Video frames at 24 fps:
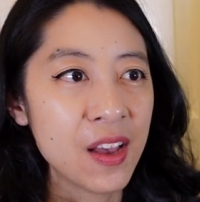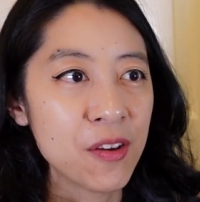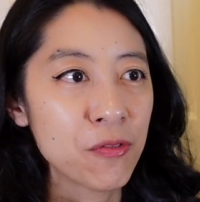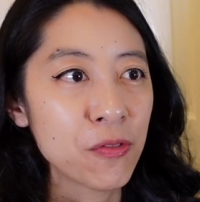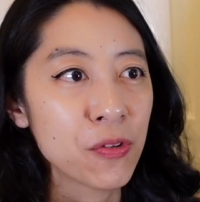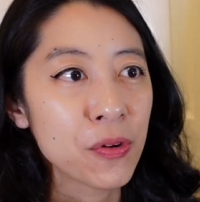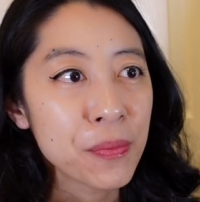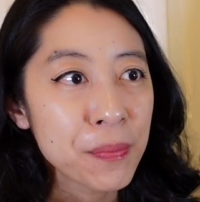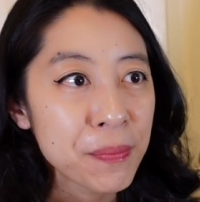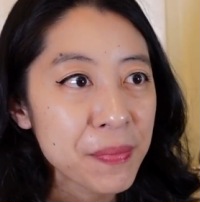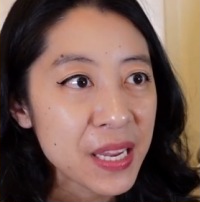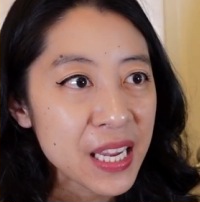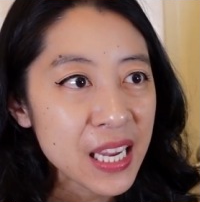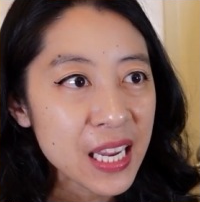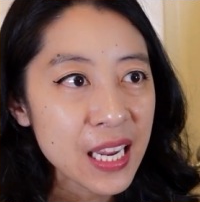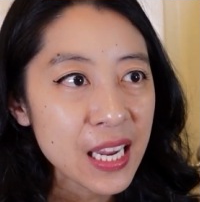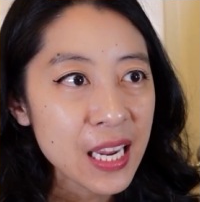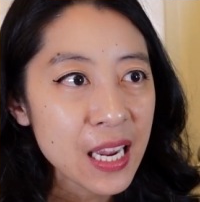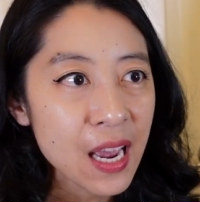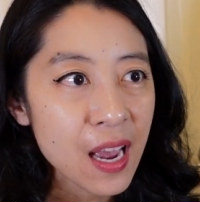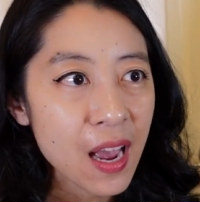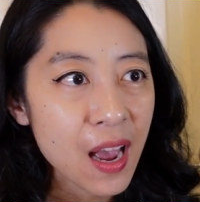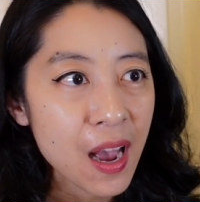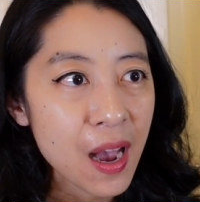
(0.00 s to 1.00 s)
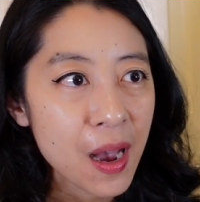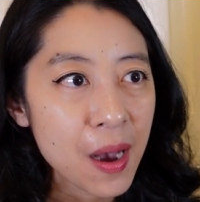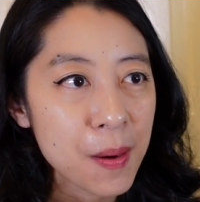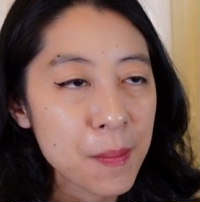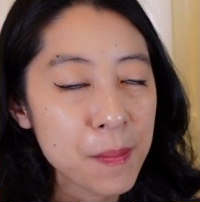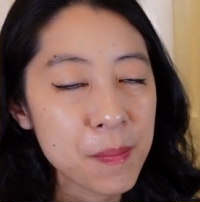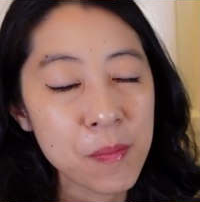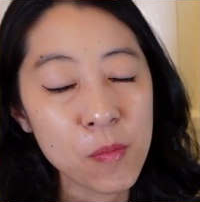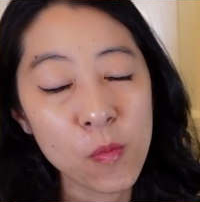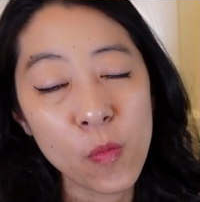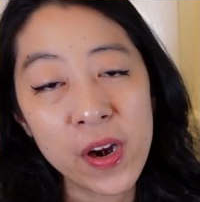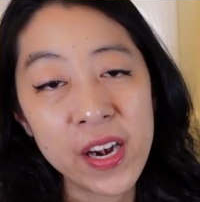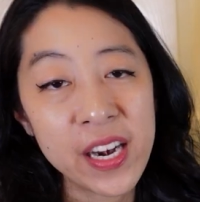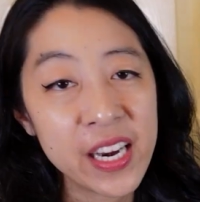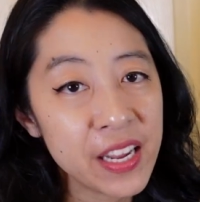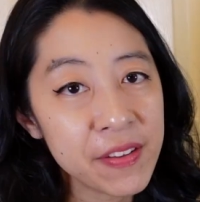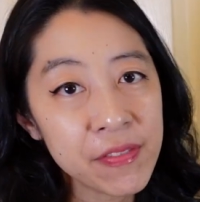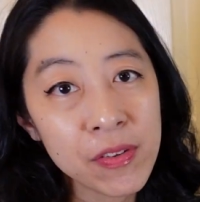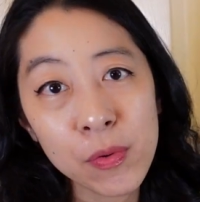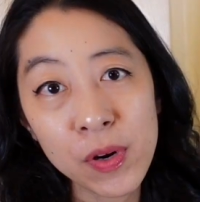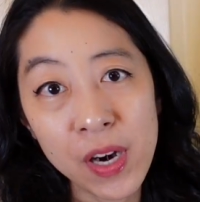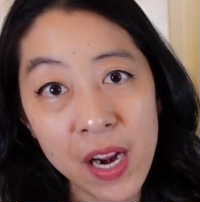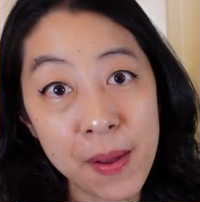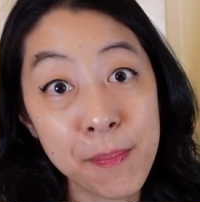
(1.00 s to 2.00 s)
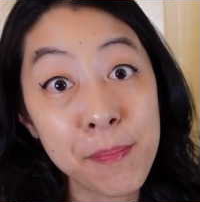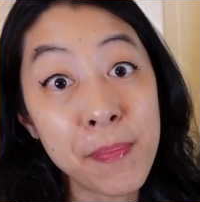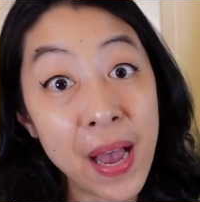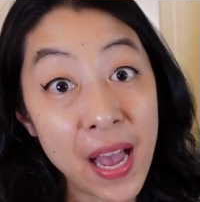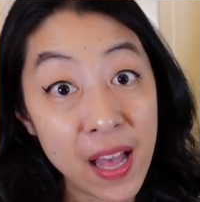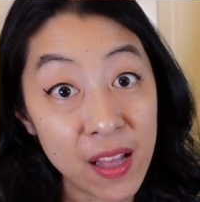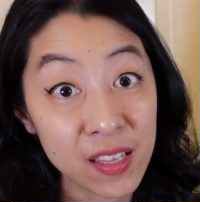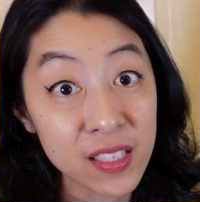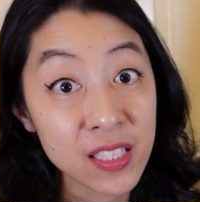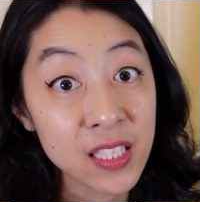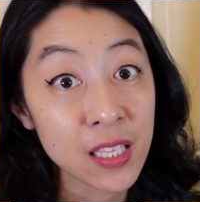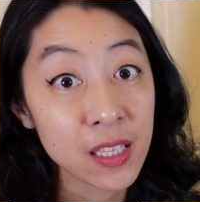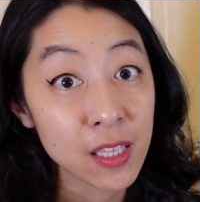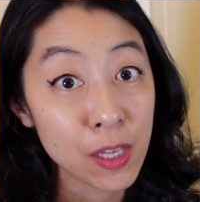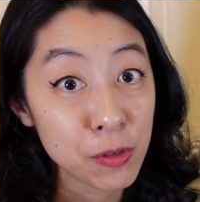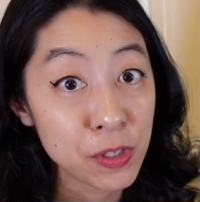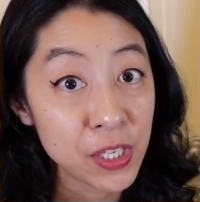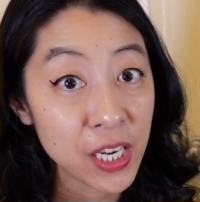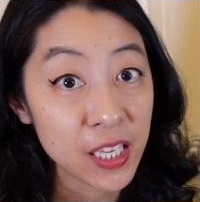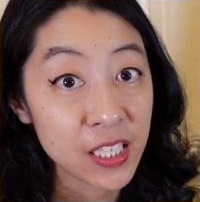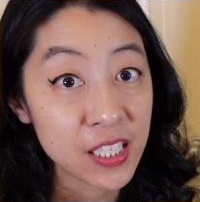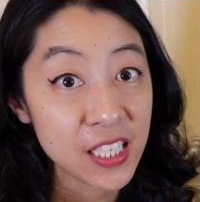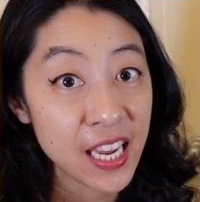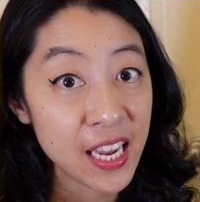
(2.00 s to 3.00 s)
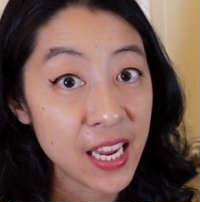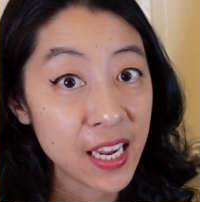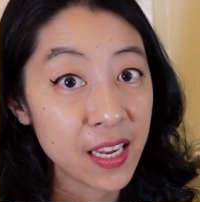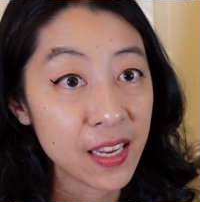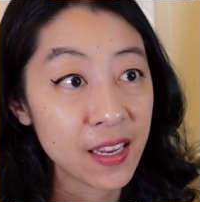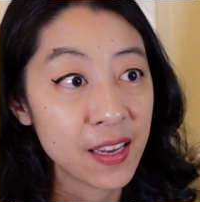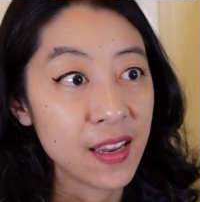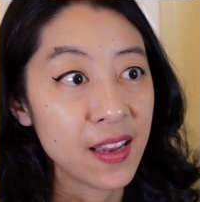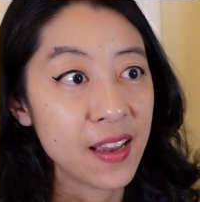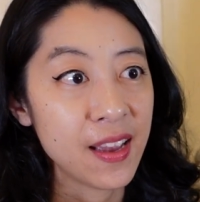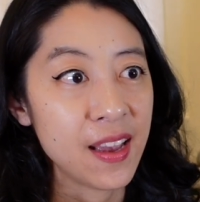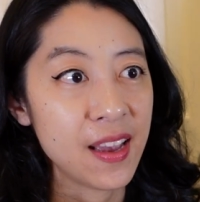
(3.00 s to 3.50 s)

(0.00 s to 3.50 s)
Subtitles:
For me, even when I balance a low-tech tank,